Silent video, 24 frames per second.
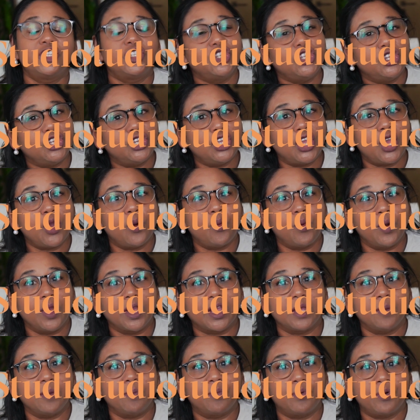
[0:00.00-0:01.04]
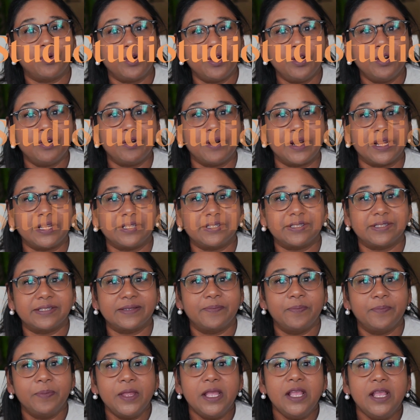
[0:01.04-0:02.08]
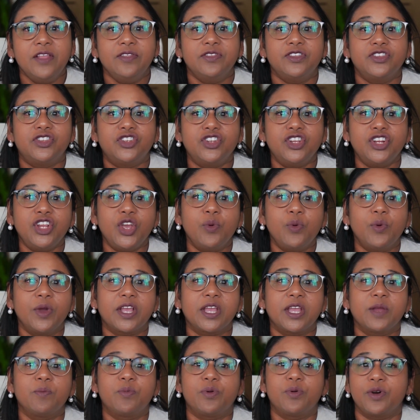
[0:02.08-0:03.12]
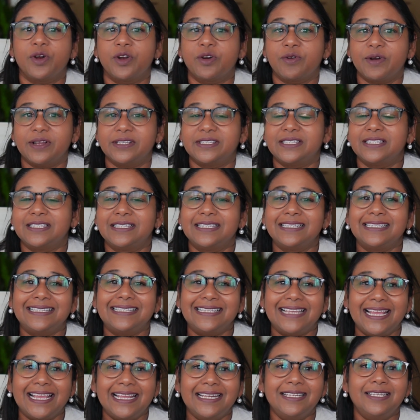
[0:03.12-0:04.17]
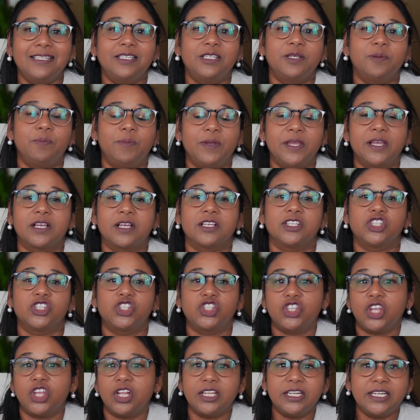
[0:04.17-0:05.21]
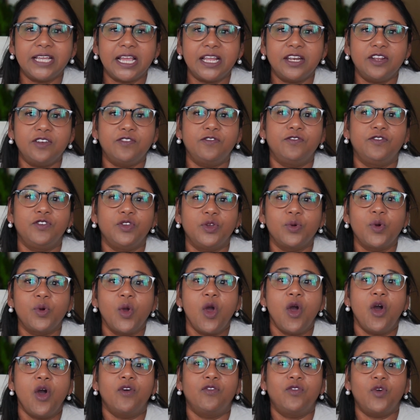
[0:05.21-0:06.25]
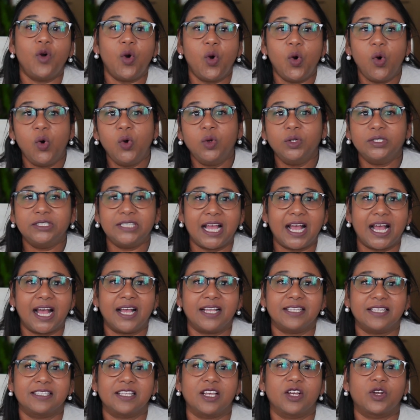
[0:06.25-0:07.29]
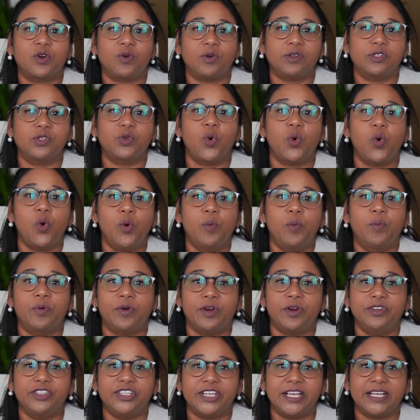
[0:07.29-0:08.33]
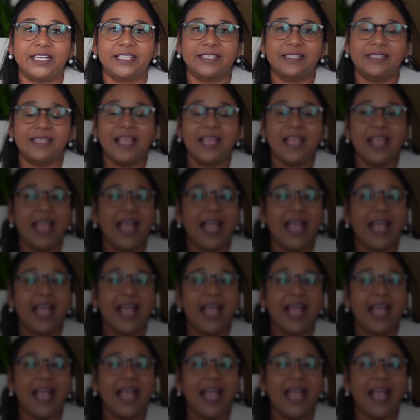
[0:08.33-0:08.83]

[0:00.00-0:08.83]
studio work in progress. The studio work in progress is intended to be a consolidated view of all tasks across all projects.